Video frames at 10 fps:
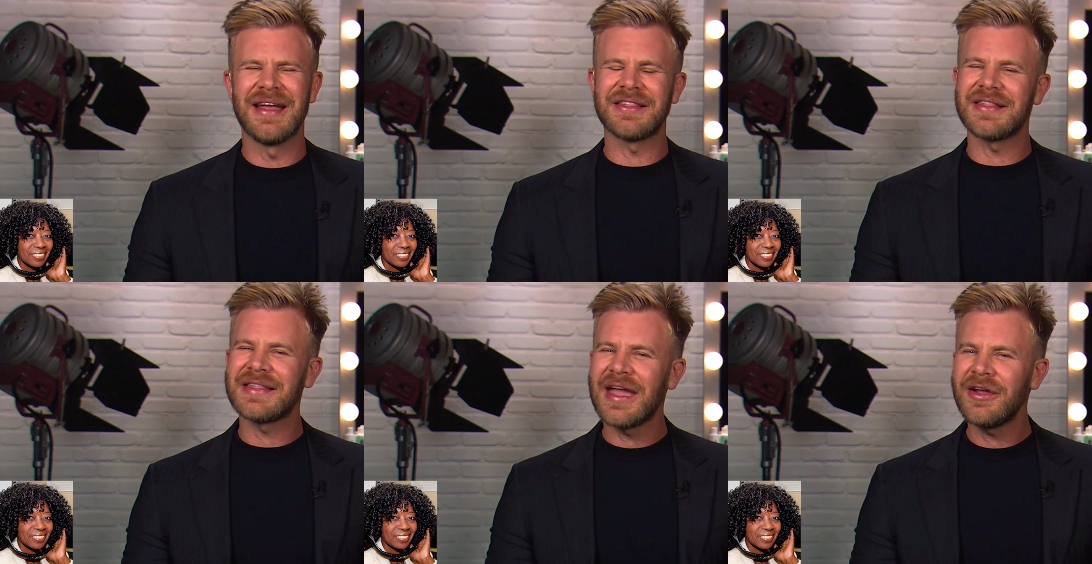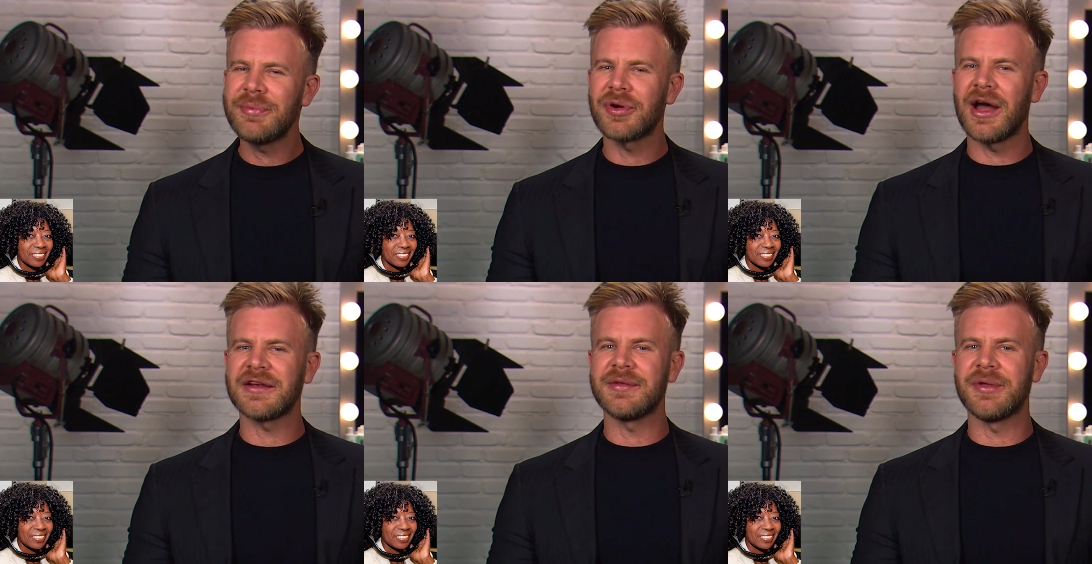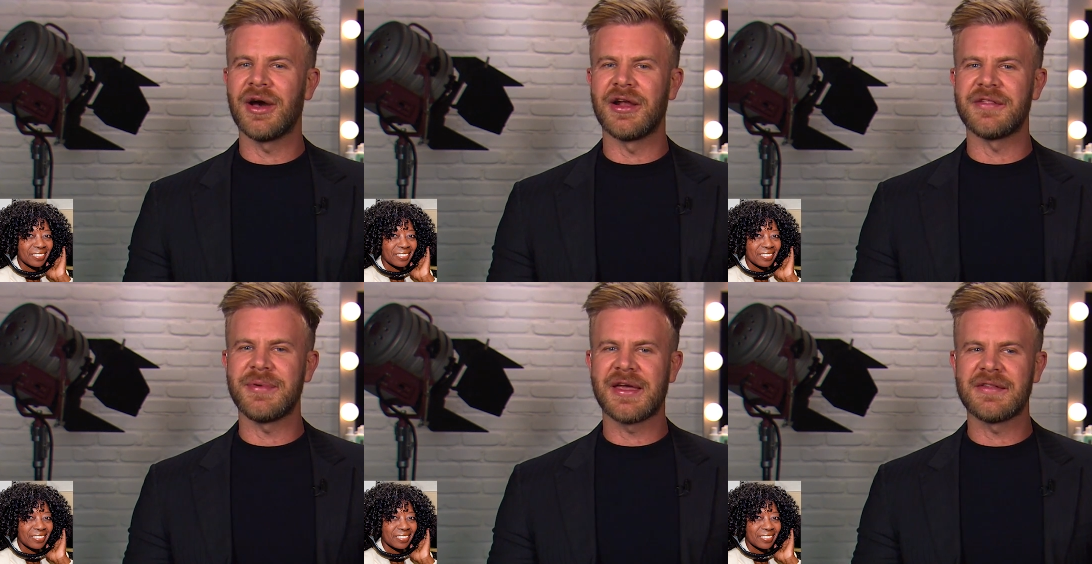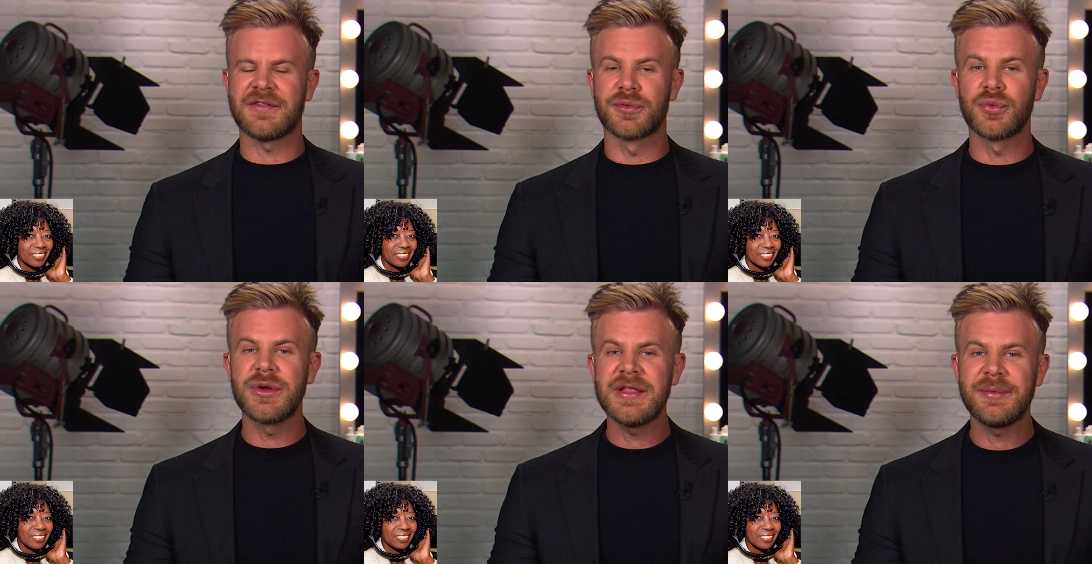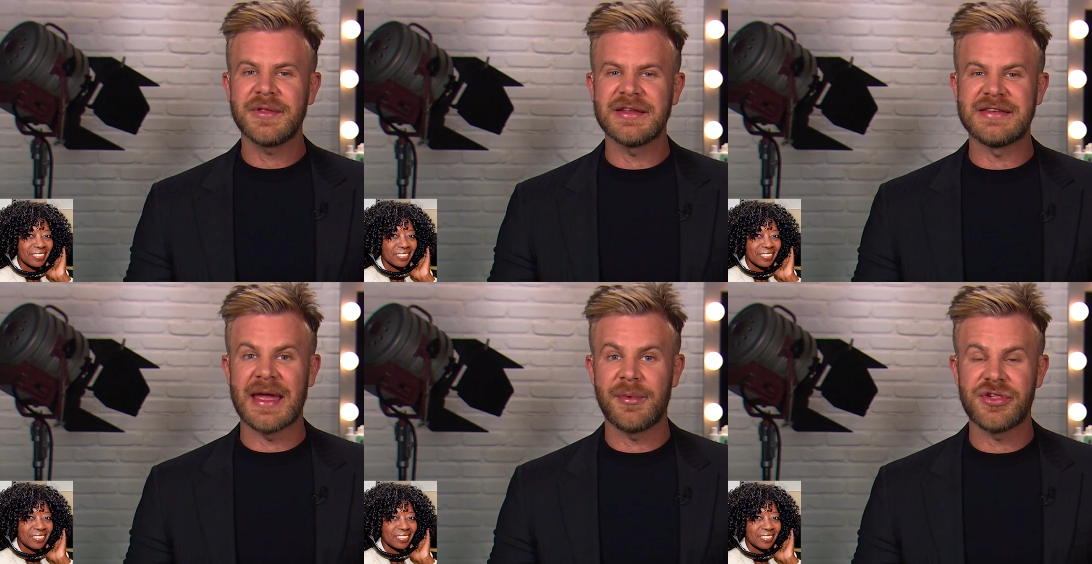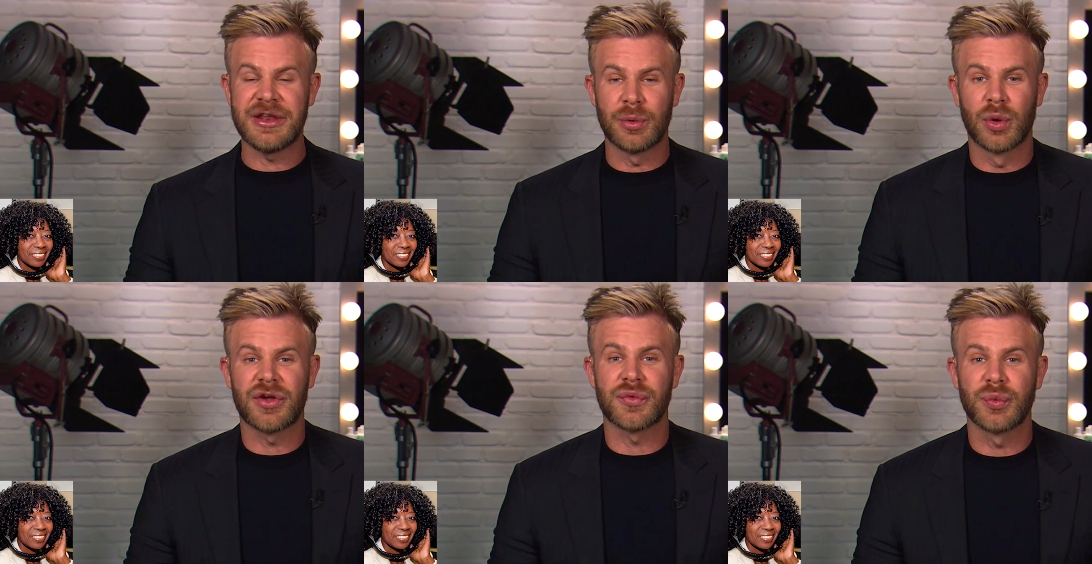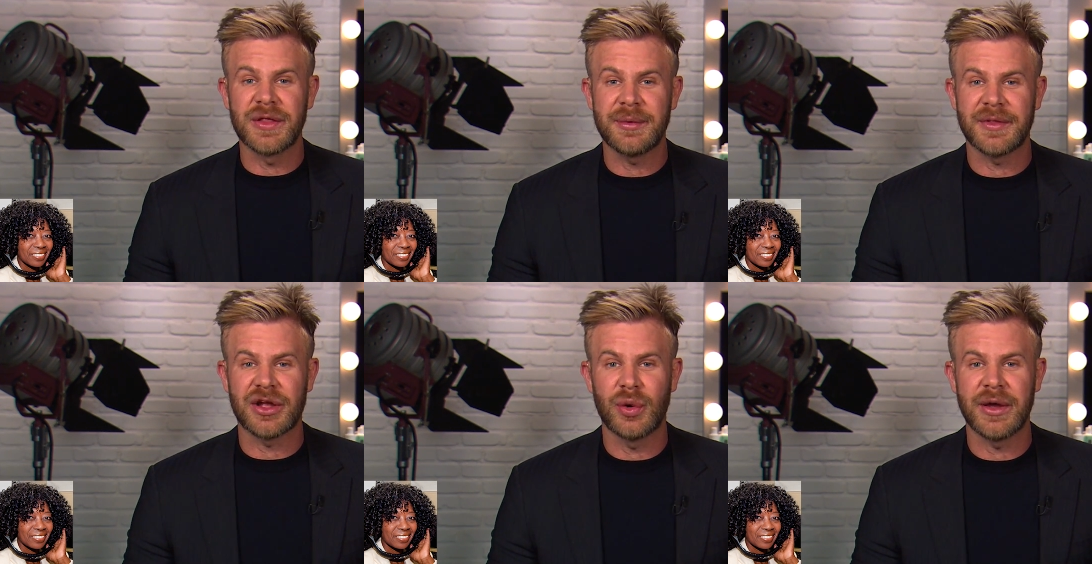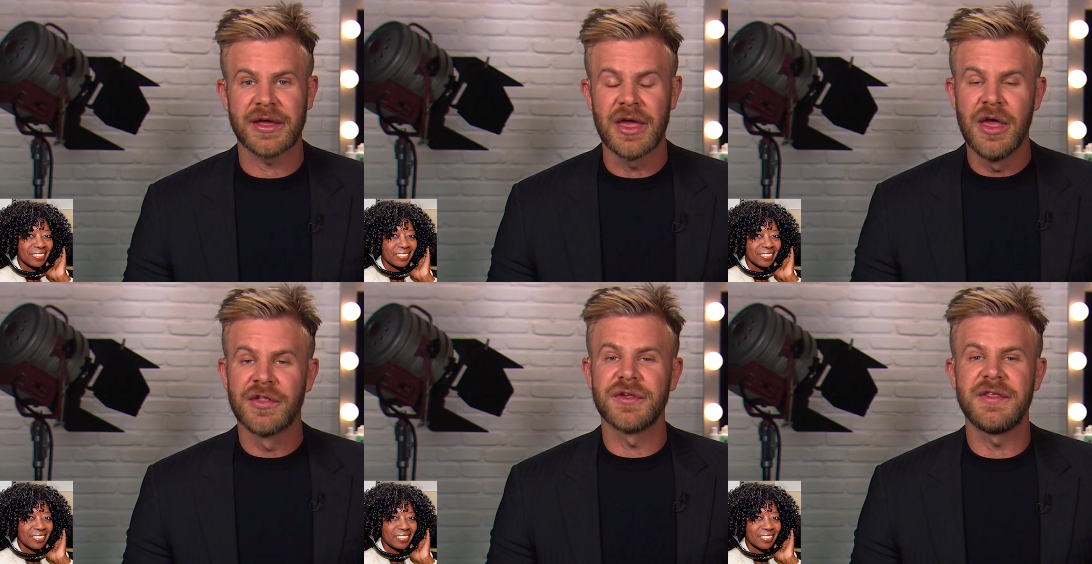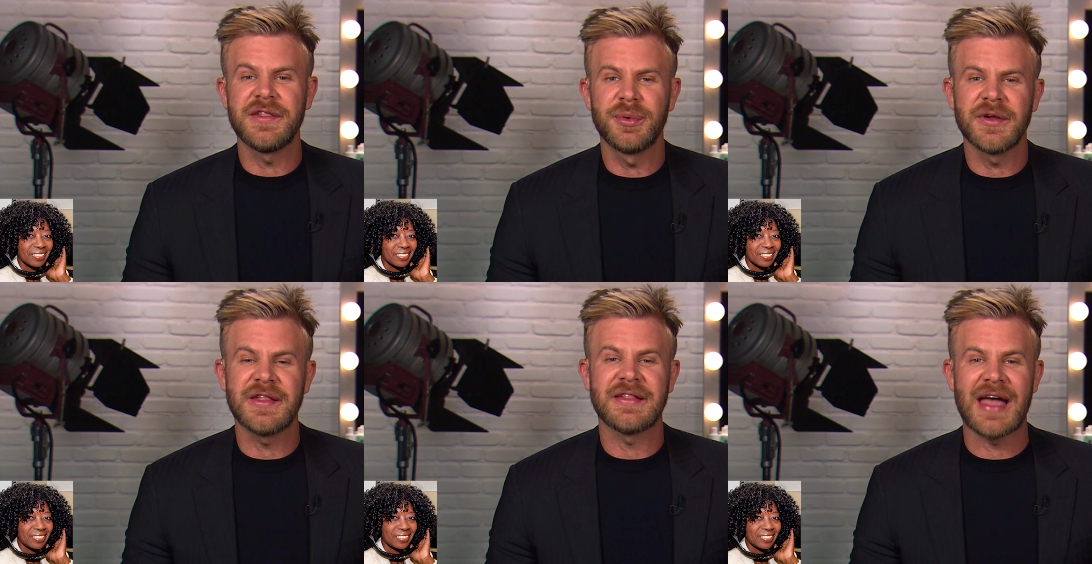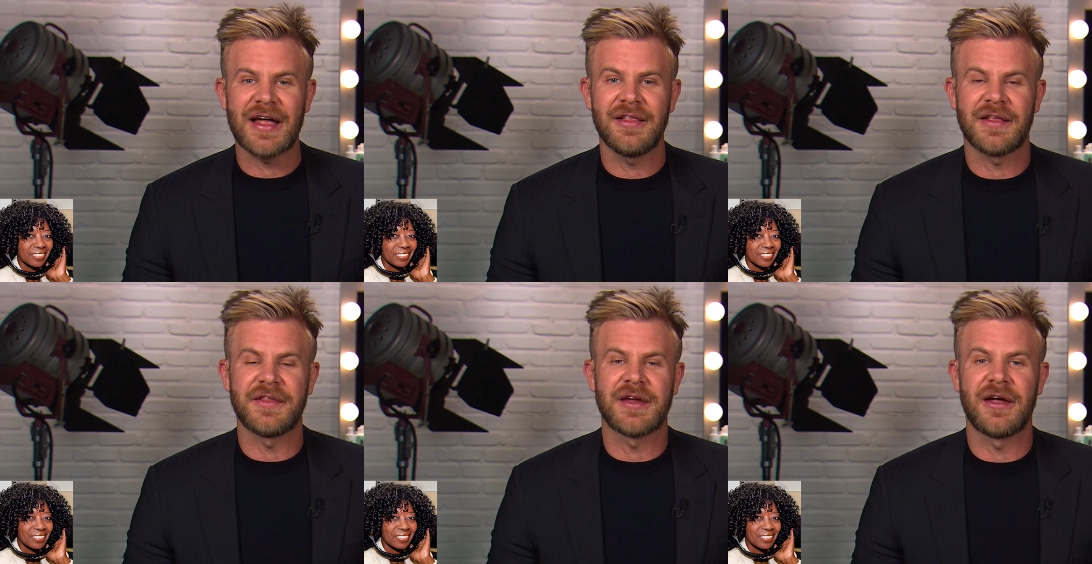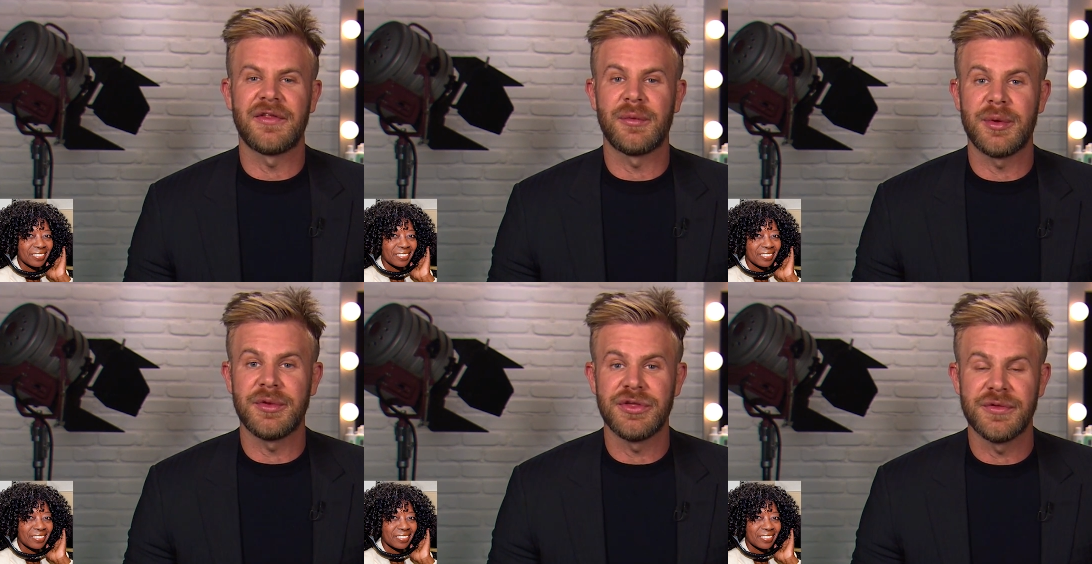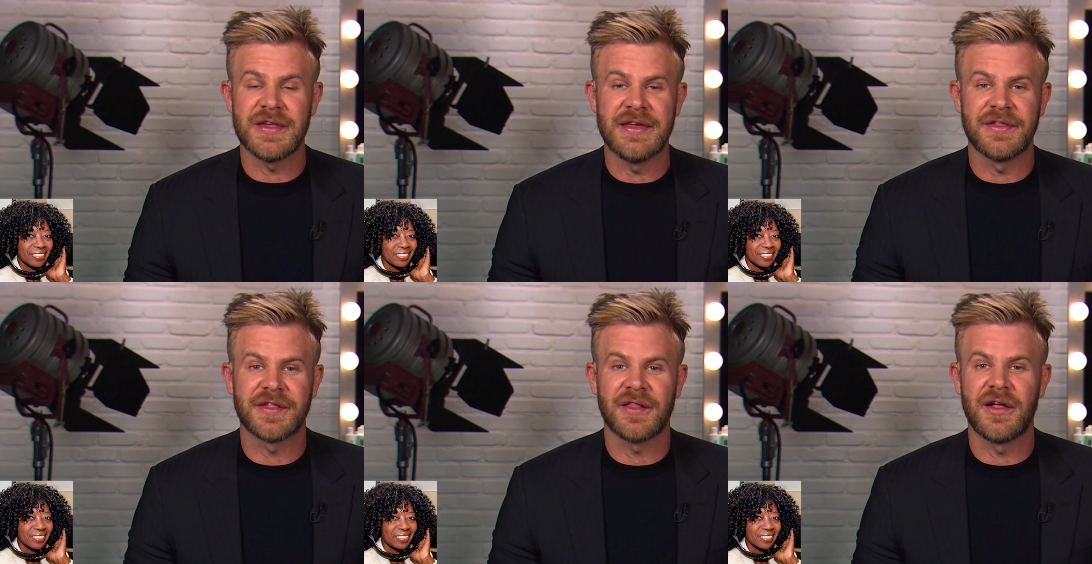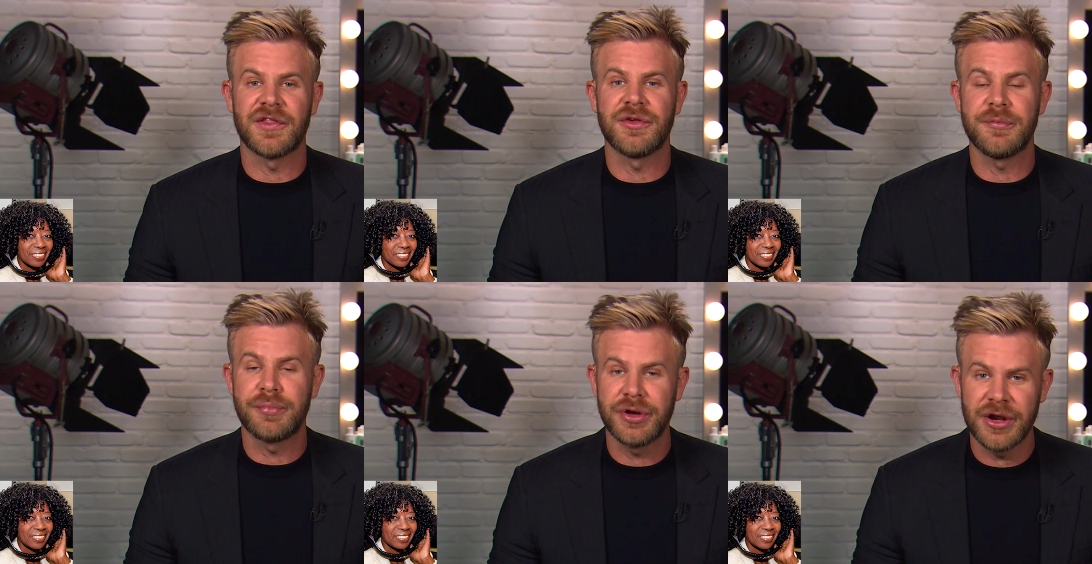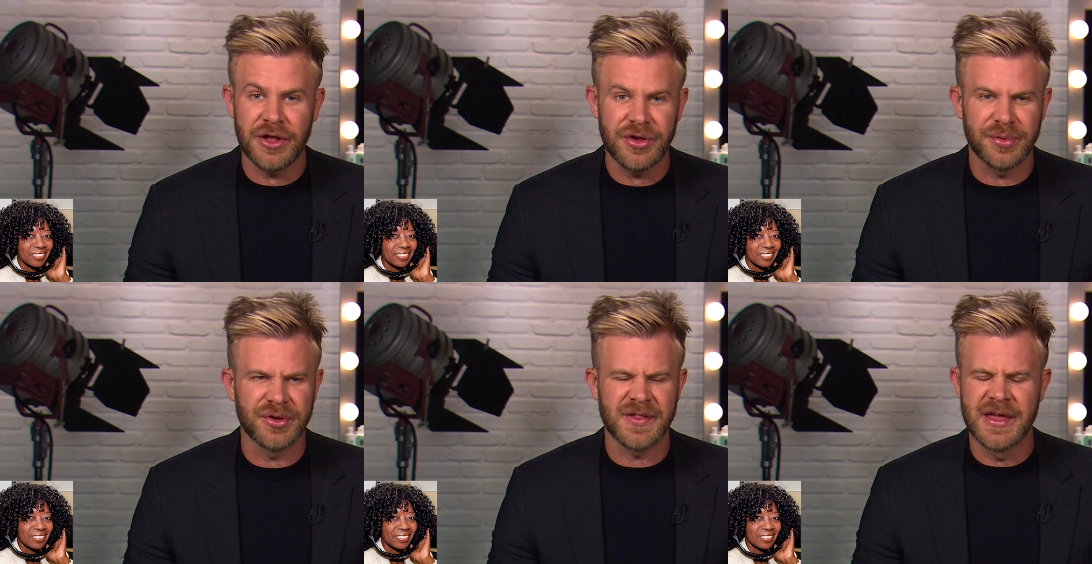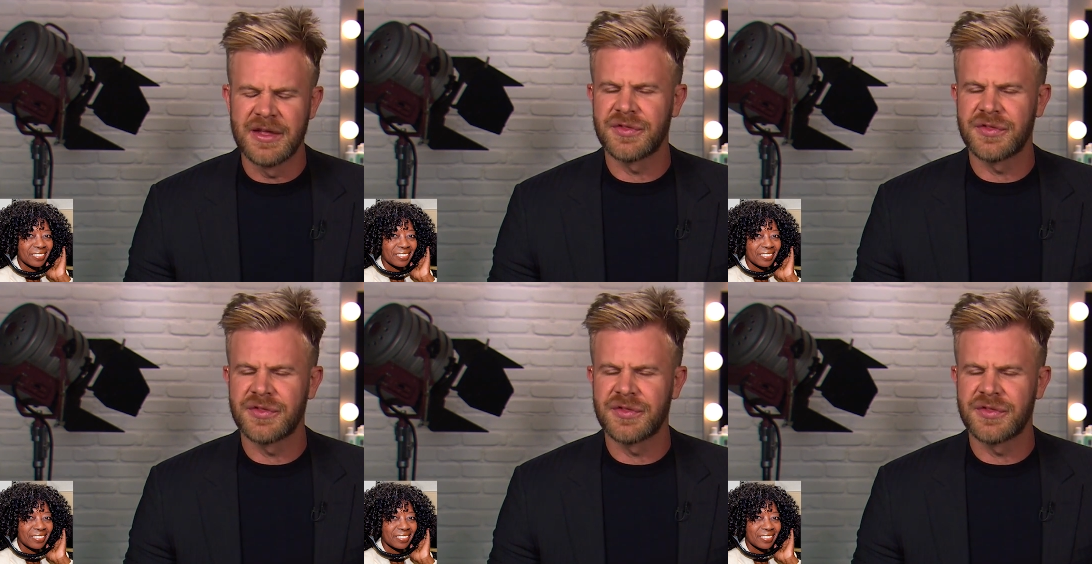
Speaker 1: it's a scary product, to be honest, because it's really, really damaging. It works really, really quick. So this works exactly like the color that we would use in the salon. So you put it on your roots.